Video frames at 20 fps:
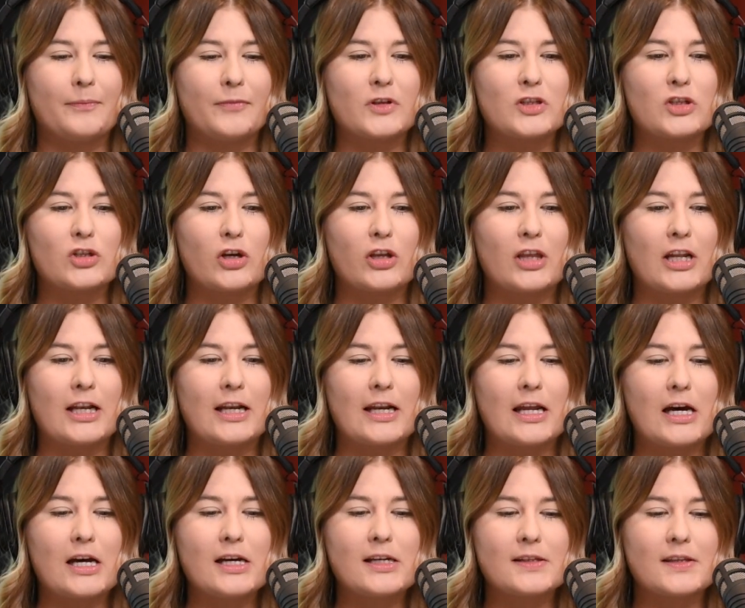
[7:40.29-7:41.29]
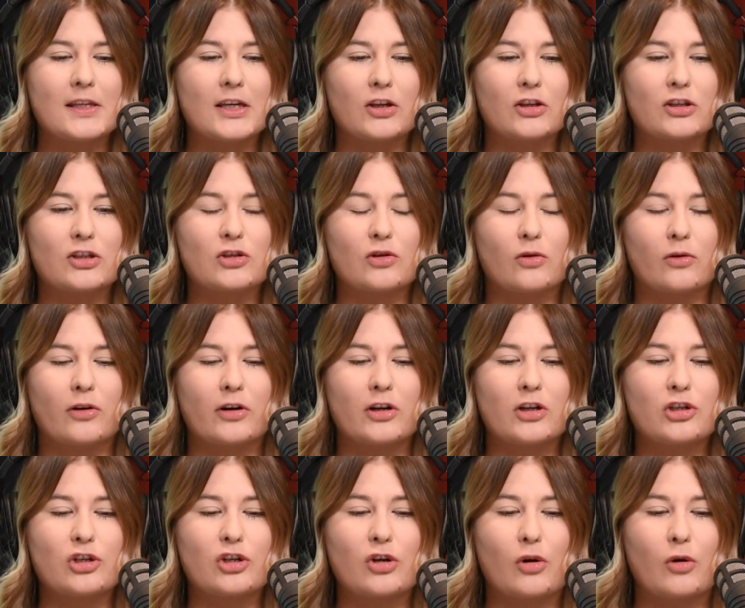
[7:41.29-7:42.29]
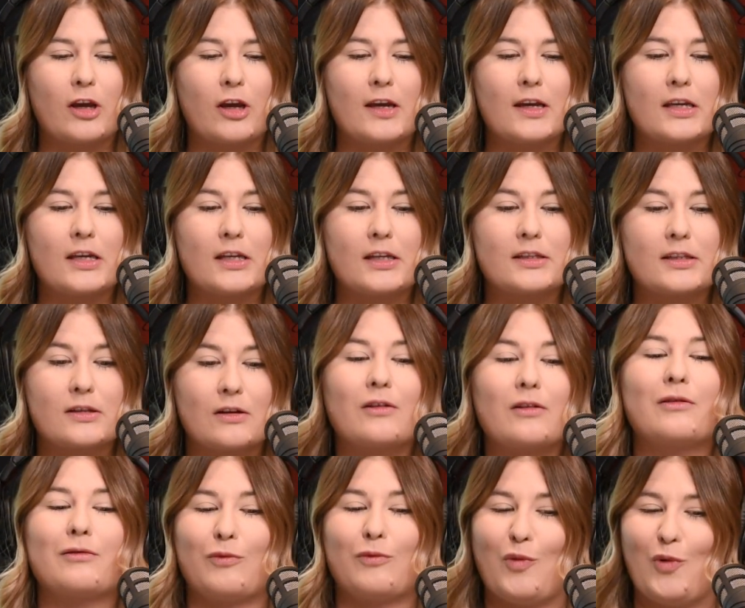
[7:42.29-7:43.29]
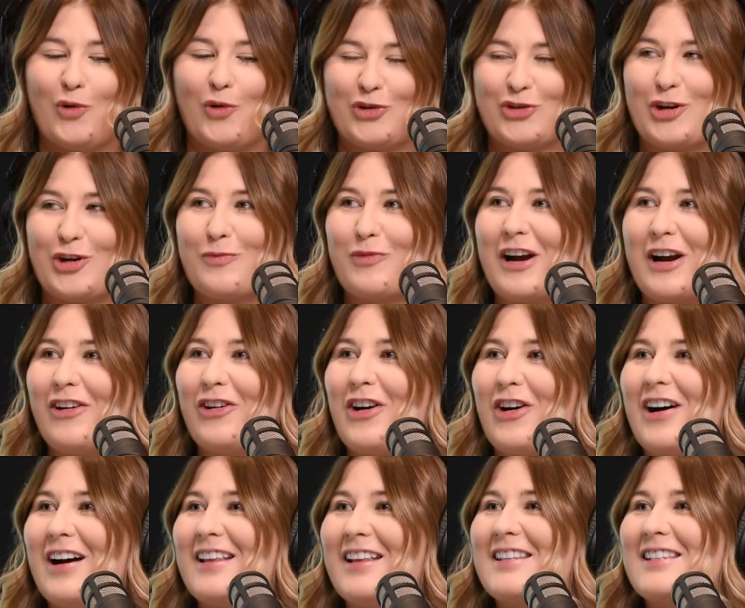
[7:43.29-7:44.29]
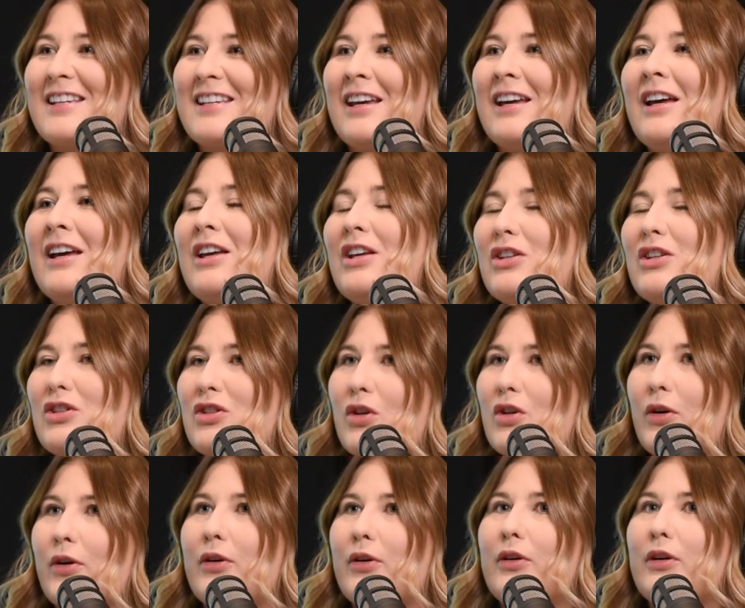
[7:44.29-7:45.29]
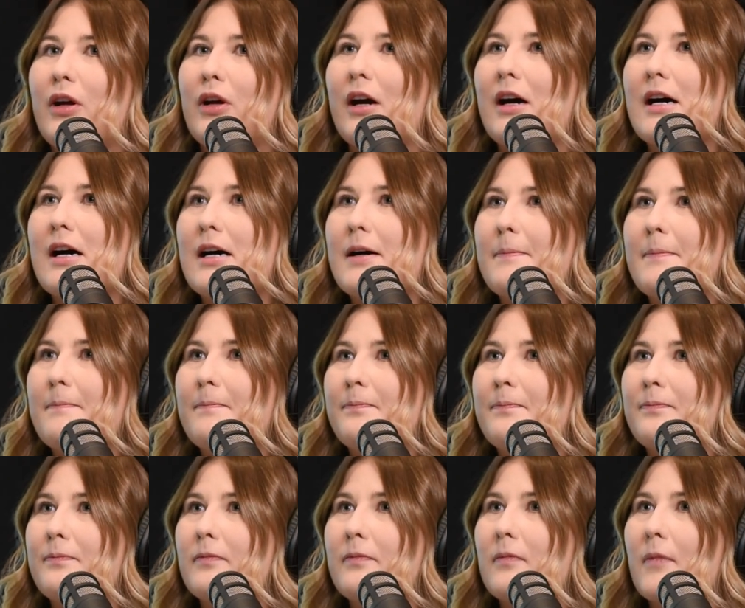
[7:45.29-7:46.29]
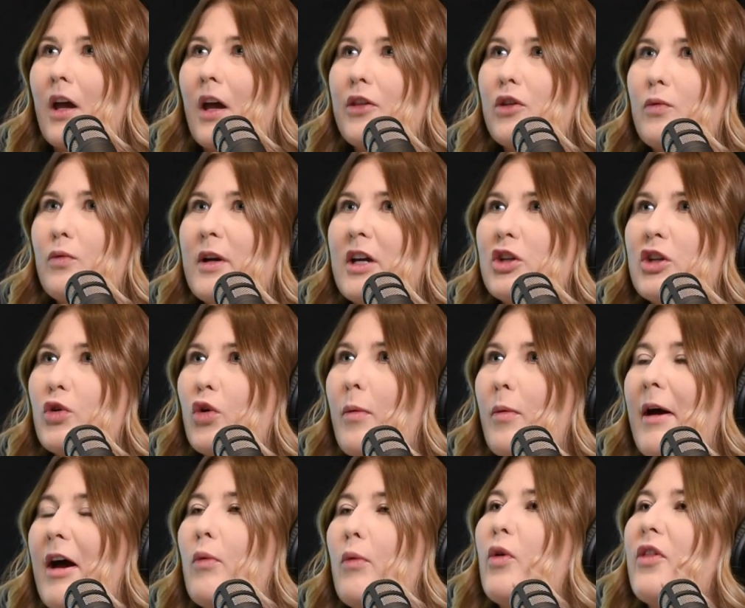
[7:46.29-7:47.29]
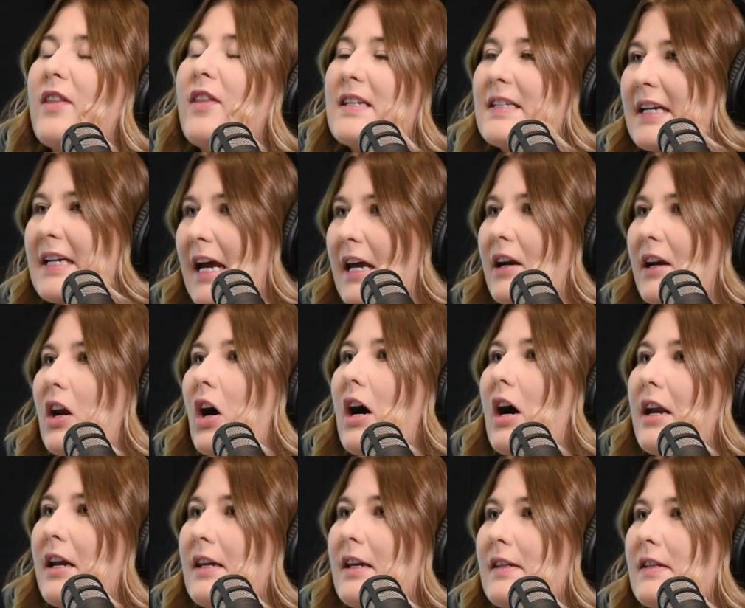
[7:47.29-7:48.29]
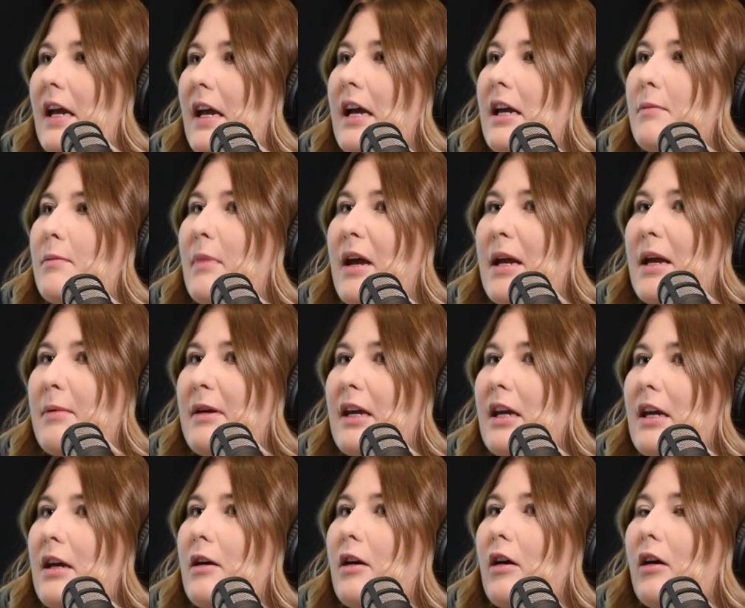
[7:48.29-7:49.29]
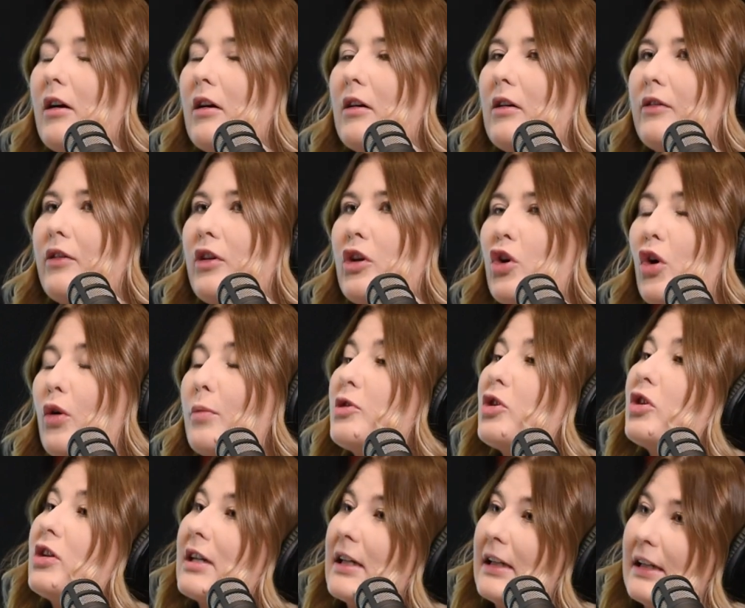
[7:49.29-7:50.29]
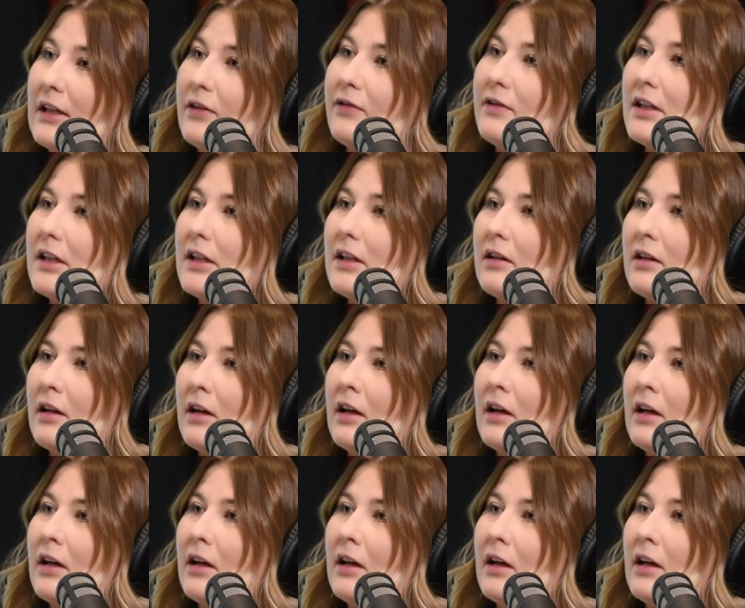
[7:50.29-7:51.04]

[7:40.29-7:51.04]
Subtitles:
So the last thing on storage is wardrobe rail heights. So I thought we could talk about what the standard height is and maybe the option to lift it.